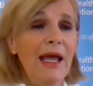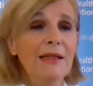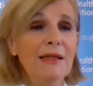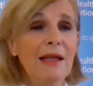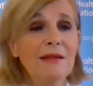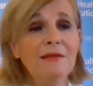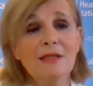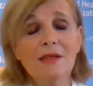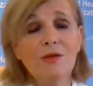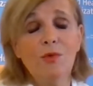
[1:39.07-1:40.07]
And
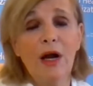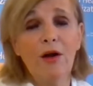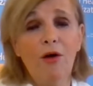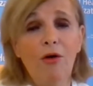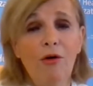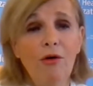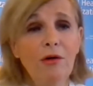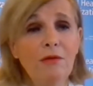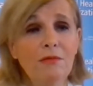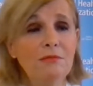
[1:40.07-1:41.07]
this is where
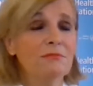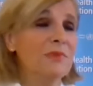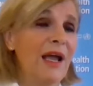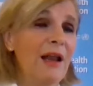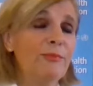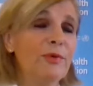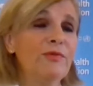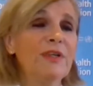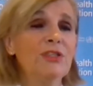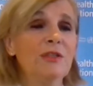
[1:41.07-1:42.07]
all health
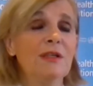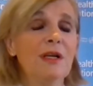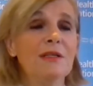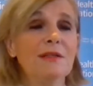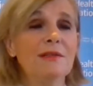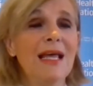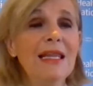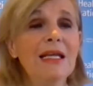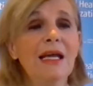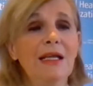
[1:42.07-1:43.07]
professionals
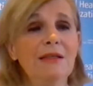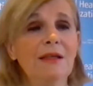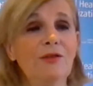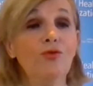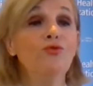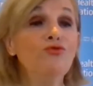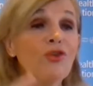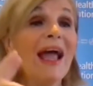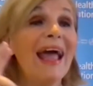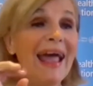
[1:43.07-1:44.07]
dedicated to
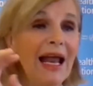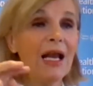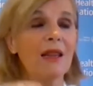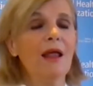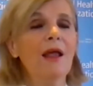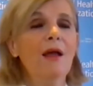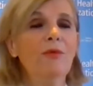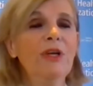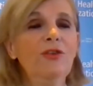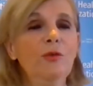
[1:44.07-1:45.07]
health,
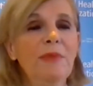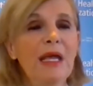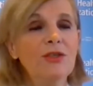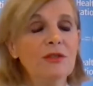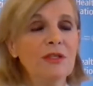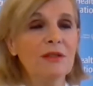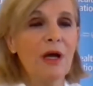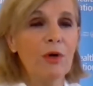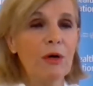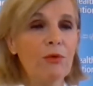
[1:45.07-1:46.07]
we need to make sure that
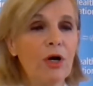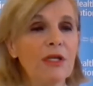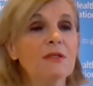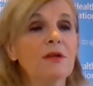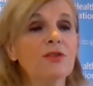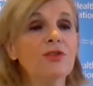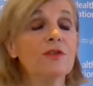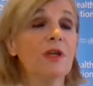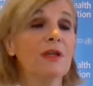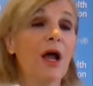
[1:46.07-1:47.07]
our work is not
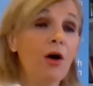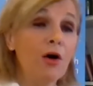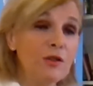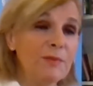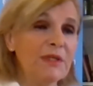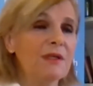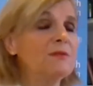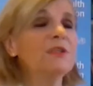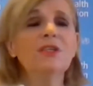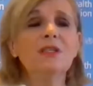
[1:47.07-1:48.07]
just at the
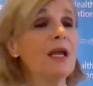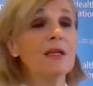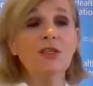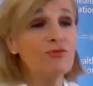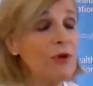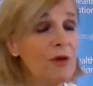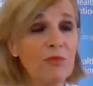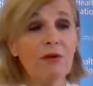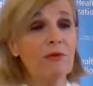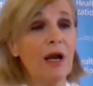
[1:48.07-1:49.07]
hospitals, which is an
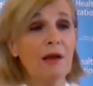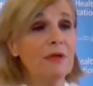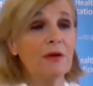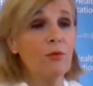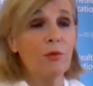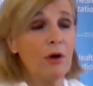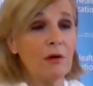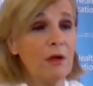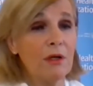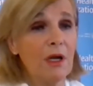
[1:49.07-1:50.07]
extremely relevant
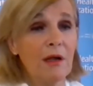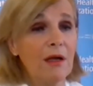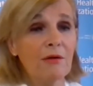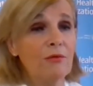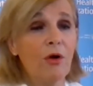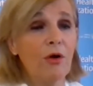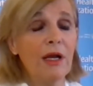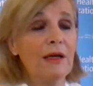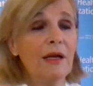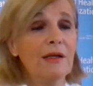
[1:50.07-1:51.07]
role.
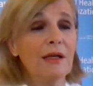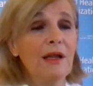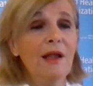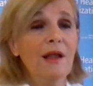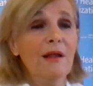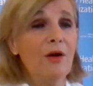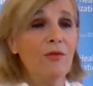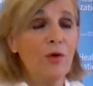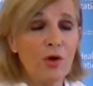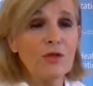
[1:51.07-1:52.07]
And
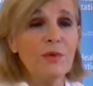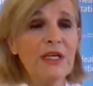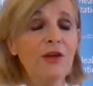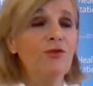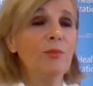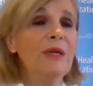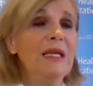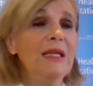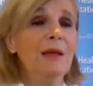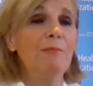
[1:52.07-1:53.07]
of course, we need to
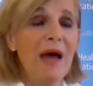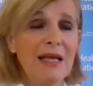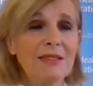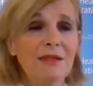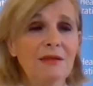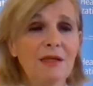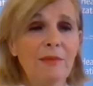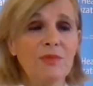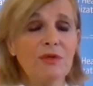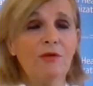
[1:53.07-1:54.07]
be the best in
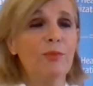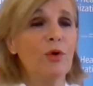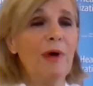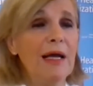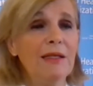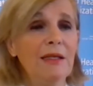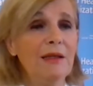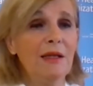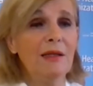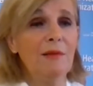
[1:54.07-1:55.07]
terms of providing
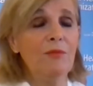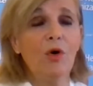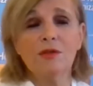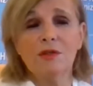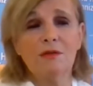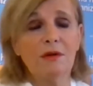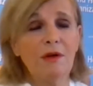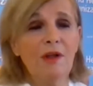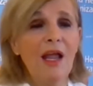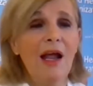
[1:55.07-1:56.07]
the most
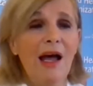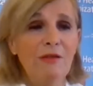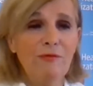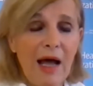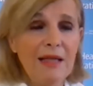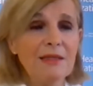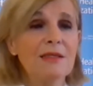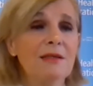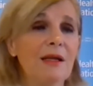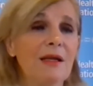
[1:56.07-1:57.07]

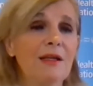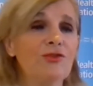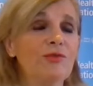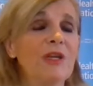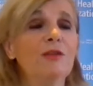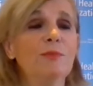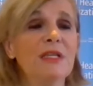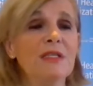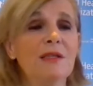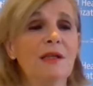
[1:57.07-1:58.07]
advanced
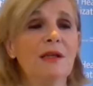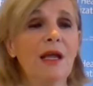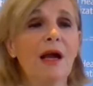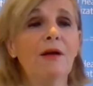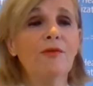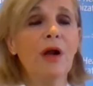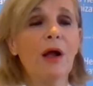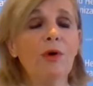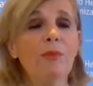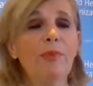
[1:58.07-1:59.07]
treatments and care for
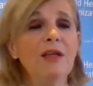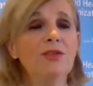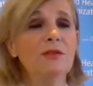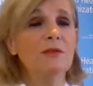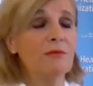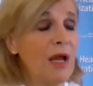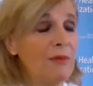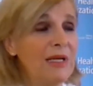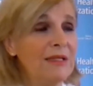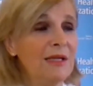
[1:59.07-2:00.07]
our patients and
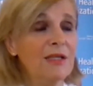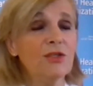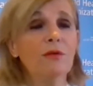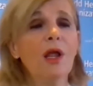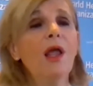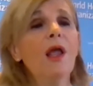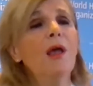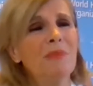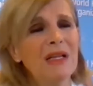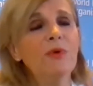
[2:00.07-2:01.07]
rehabilitation.
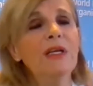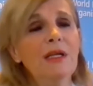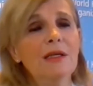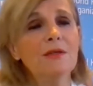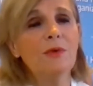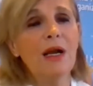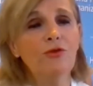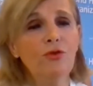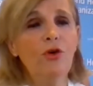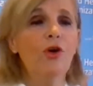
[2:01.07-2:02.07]
But we need as well
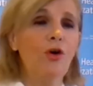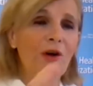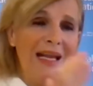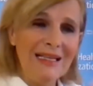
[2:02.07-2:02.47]
to go